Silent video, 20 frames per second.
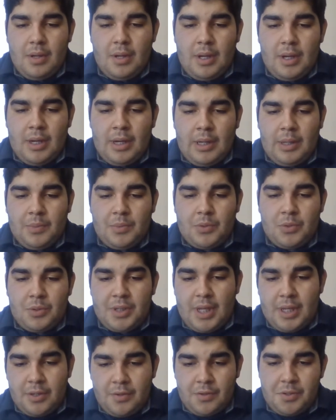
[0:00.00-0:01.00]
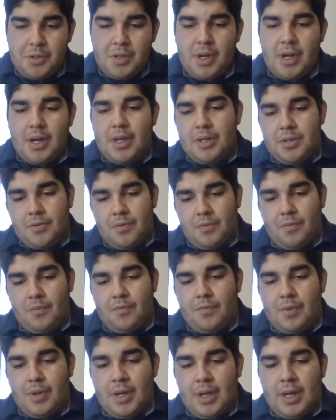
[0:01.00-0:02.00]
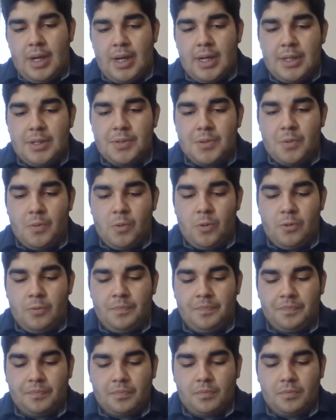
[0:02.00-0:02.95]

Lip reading: towards the end of junior high into high school,